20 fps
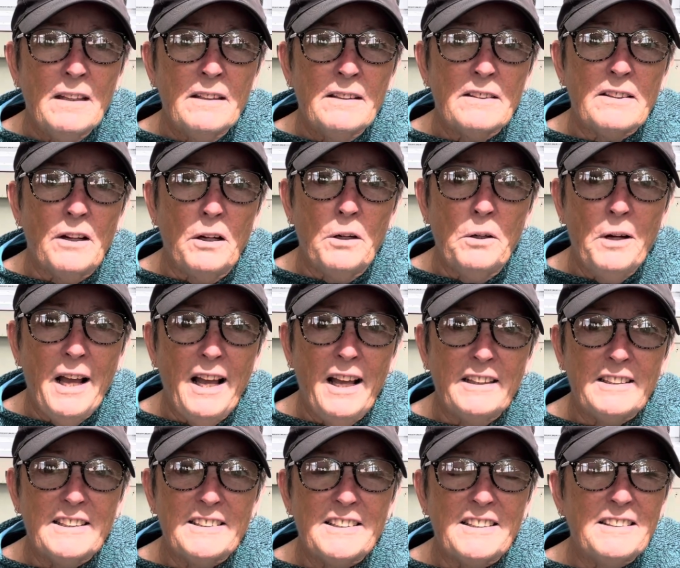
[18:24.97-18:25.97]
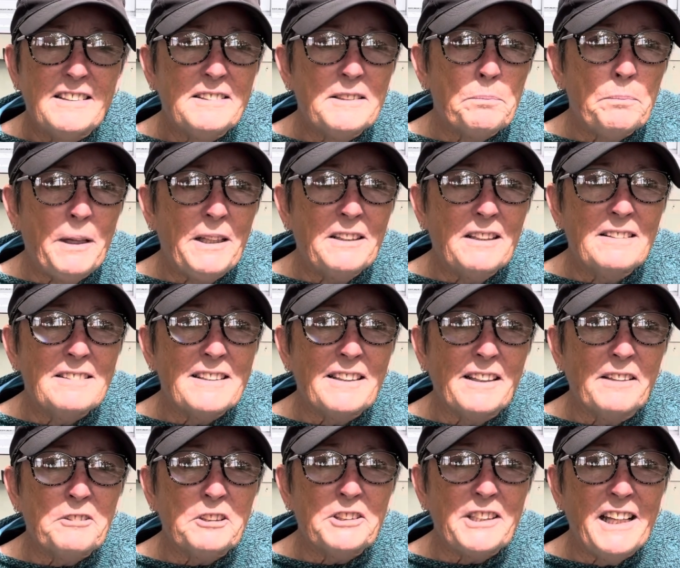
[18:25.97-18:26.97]
So I had to spend
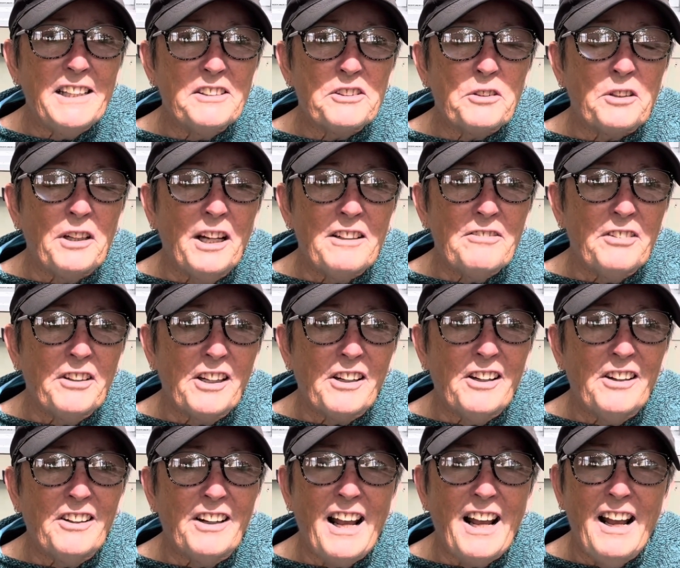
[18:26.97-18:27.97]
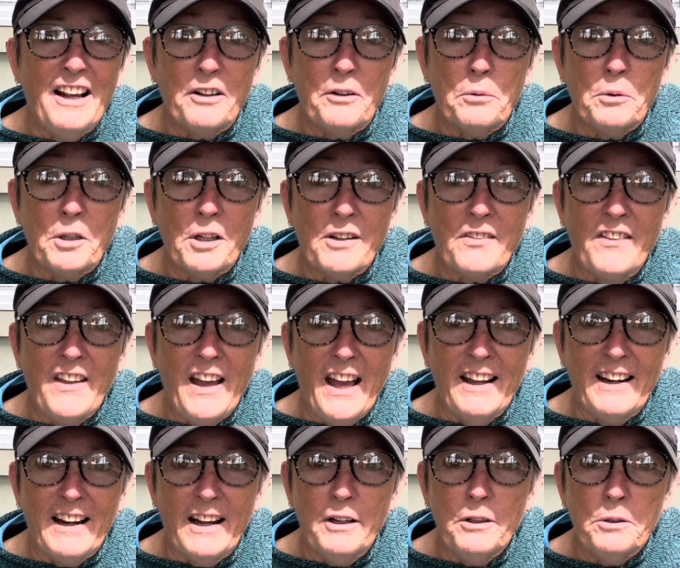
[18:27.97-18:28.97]
several days trying to figure out how to work
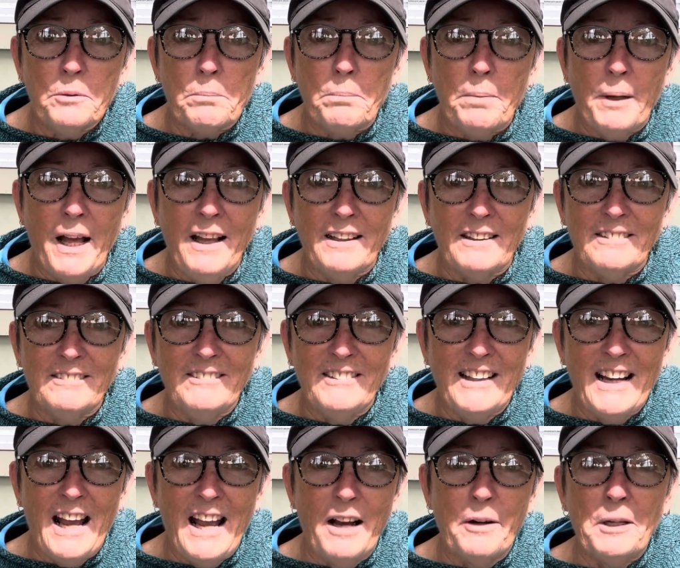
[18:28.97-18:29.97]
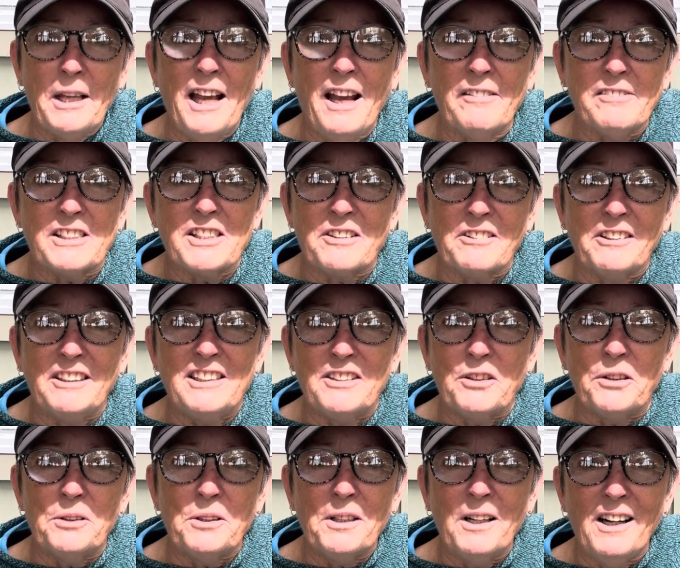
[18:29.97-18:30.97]
that out. But now we have a screen
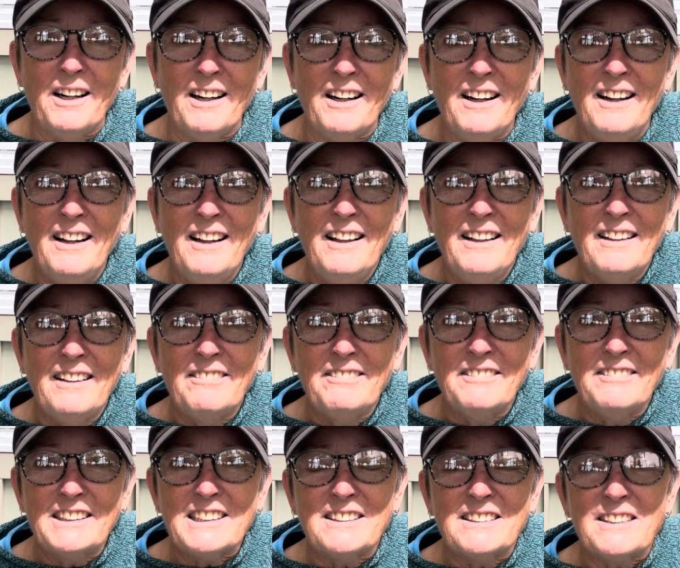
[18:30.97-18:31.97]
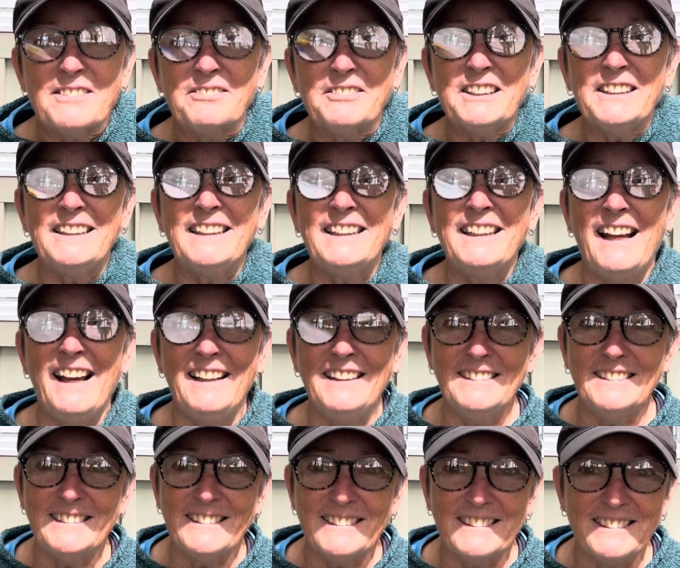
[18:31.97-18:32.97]
door, which is really
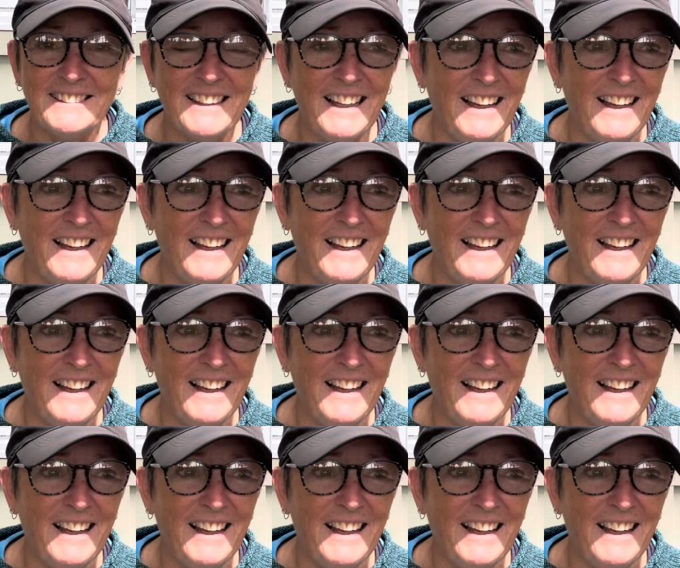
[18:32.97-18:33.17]
nice.